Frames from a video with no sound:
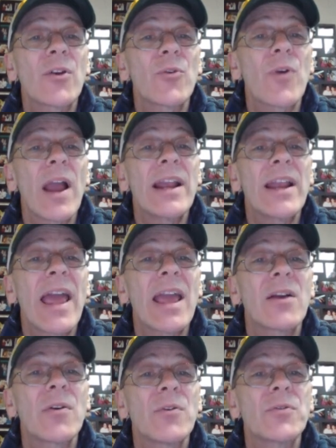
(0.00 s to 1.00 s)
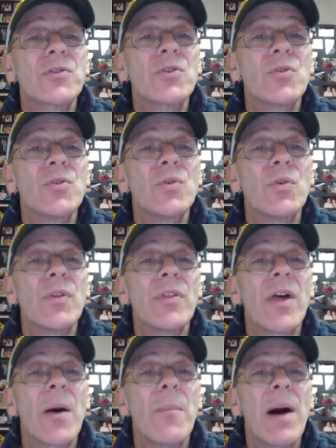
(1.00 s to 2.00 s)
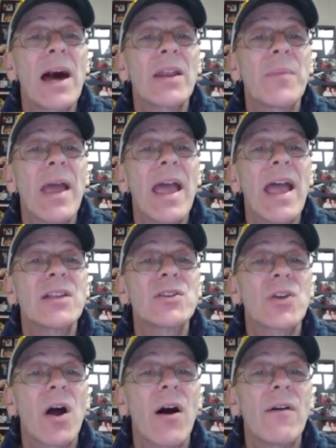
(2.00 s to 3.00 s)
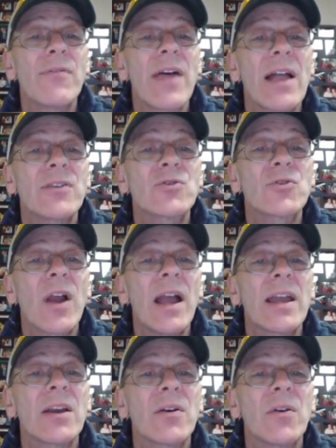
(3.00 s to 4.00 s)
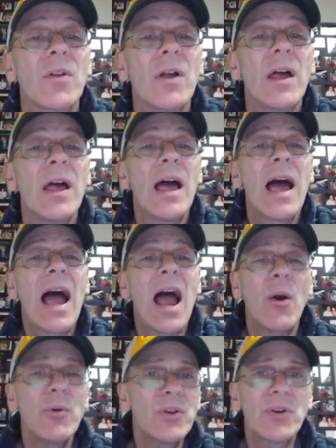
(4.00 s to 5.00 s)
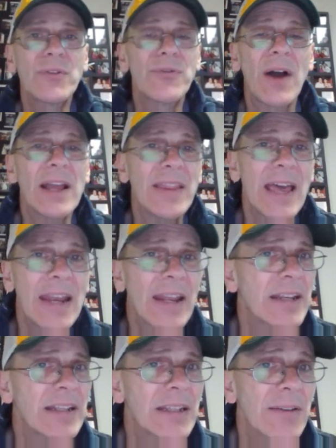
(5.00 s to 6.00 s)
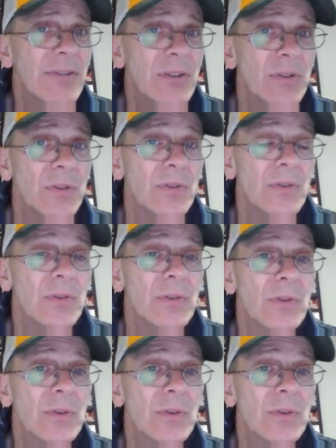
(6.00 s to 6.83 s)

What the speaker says: at a right angle to the bottom edge of that triangle. How are you going to find that? I didn't give it to you.